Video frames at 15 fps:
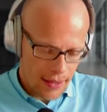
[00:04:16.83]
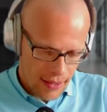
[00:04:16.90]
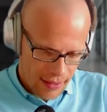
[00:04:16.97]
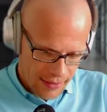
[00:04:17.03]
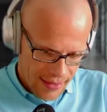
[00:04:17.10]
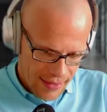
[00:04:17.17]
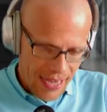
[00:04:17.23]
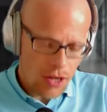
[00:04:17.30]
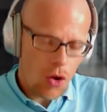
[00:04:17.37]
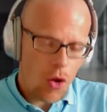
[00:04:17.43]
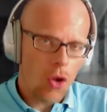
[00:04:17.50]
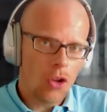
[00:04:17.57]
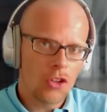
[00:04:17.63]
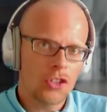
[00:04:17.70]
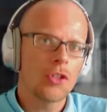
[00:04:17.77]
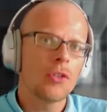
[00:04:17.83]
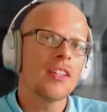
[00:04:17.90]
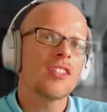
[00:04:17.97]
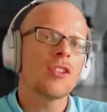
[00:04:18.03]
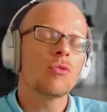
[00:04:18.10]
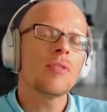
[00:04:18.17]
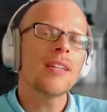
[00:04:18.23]
that also is
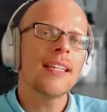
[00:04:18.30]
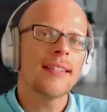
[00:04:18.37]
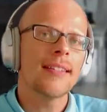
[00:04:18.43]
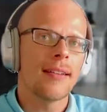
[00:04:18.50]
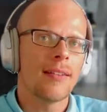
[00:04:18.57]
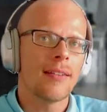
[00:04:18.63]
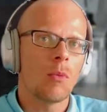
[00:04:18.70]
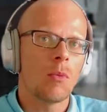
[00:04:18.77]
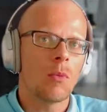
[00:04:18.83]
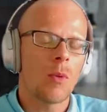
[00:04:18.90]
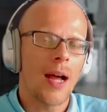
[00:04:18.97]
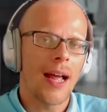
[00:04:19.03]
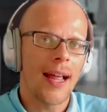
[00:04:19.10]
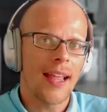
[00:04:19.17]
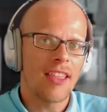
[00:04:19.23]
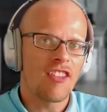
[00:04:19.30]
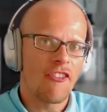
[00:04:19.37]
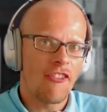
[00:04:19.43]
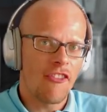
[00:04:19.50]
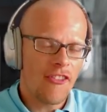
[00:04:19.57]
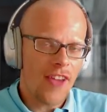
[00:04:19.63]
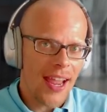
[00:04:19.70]
a reason why the
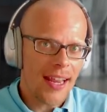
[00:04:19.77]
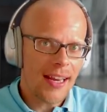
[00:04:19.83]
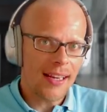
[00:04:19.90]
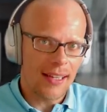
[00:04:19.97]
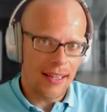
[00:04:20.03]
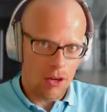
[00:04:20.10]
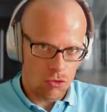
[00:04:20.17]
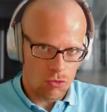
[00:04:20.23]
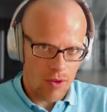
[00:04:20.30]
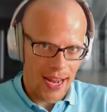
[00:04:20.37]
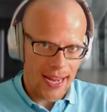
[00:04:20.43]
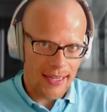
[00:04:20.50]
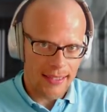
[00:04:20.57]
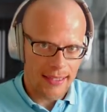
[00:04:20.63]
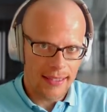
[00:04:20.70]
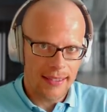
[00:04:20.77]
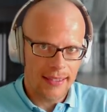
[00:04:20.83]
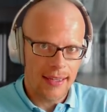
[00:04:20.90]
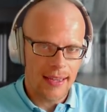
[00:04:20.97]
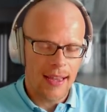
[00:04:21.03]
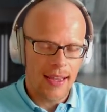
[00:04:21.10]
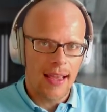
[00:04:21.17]
fail rates
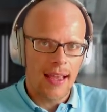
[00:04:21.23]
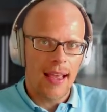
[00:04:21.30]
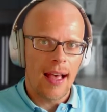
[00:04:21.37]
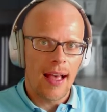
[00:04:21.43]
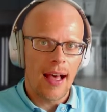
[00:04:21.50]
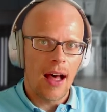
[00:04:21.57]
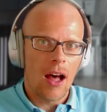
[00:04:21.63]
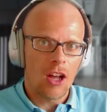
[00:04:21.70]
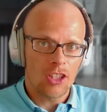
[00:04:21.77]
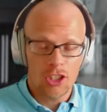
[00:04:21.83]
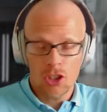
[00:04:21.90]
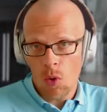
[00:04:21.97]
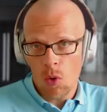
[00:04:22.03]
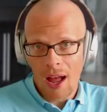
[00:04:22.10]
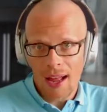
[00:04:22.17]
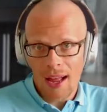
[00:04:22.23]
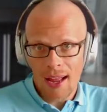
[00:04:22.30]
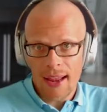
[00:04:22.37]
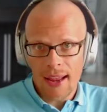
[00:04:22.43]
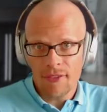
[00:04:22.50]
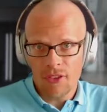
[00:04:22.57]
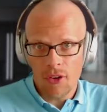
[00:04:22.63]
are so
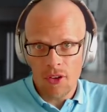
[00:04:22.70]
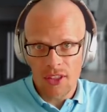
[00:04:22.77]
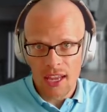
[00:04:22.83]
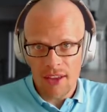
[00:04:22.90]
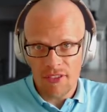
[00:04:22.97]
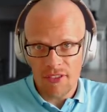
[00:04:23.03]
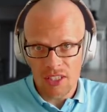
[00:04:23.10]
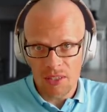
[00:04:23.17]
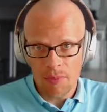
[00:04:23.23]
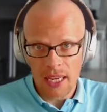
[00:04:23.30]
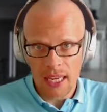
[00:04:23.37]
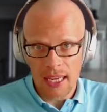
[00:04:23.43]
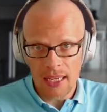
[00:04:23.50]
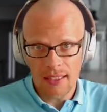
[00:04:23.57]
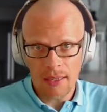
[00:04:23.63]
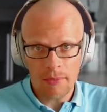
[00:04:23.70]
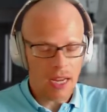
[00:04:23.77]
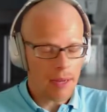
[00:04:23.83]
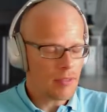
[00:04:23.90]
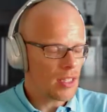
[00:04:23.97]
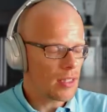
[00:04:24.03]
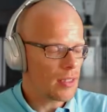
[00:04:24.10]
high for the FSP.
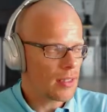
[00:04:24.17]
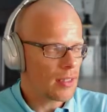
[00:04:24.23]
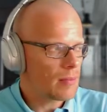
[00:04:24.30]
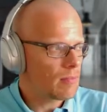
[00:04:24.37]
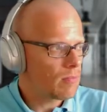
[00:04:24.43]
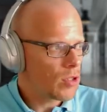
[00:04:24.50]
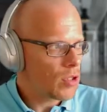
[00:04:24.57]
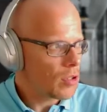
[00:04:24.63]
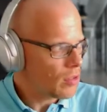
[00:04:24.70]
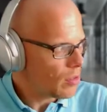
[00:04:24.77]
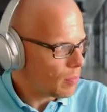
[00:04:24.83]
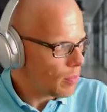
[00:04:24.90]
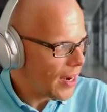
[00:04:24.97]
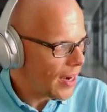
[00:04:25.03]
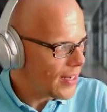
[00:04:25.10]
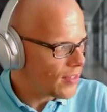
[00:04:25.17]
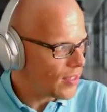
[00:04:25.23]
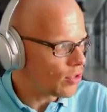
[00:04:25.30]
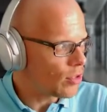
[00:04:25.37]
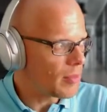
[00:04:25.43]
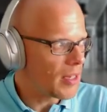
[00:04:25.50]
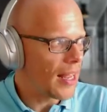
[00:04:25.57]
Sometimes it's so surprising
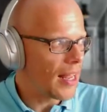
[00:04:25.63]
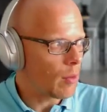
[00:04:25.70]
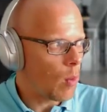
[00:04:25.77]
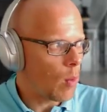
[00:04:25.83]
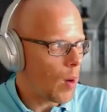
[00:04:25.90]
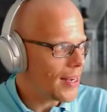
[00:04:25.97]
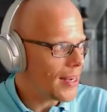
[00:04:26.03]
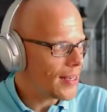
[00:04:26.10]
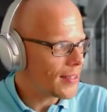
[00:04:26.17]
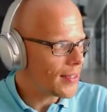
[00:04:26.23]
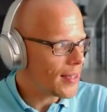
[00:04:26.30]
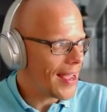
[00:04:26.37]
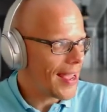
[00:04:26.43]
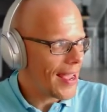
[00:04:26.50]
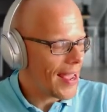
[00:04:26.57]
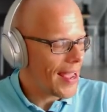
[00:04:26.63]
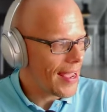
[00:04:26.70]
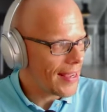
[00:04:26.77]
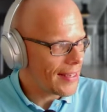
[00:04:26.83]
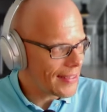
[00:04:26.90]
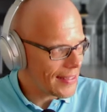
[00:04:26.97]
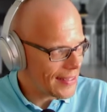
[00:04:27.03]
to be like, why is
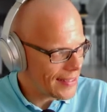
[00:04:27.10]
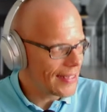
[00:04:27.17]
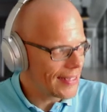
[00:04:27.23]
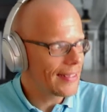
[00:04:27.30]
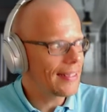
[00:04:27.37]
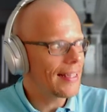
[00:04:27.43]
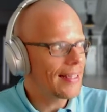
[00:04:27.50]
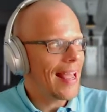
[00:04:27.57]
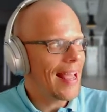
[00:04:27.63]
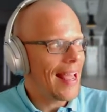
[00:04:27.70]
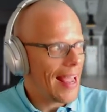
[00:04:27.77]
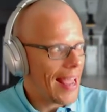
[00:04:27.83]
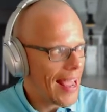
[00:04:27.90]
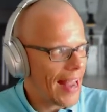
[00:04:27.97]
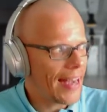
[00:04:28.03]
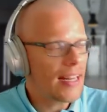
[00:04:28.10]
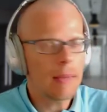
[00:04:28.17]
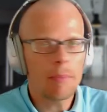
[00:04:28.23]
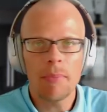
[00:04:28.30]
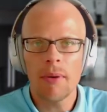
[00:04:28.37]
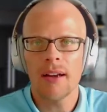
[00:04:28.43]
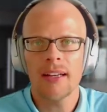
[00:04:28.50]
still
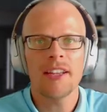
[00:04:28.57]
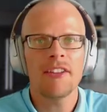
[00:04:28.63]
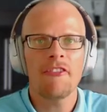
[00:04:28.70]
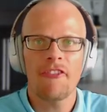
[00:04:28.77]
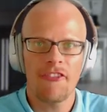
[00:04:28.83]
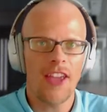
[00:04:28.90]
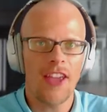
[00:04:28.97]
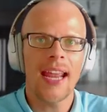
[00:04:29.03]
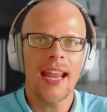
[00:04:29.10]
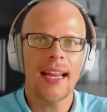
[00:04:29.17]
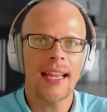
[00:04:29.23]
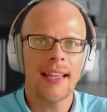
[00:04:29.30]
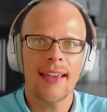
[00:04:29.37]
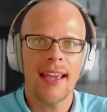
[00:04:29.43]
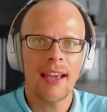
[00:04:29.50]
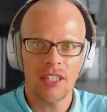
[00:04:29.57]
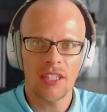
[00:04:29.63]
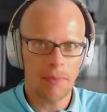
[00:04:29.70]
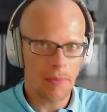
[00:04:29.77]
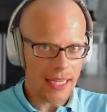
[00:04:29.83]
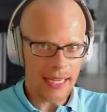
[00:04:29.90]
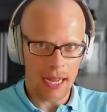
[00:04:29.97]
anybody failing the
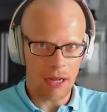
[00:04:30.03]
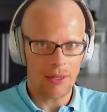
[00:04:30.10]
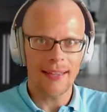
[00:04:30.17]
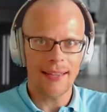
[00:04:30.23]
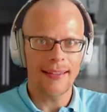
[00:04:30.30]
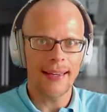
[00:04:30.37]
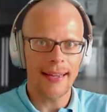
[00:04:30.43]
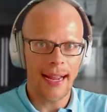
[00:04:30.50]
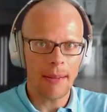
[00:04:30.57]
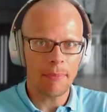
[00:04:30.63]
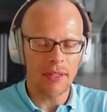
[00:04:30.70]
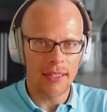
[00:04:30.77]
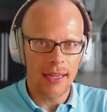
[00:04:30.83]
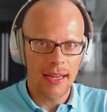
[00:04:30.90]
FSP? How can that happen?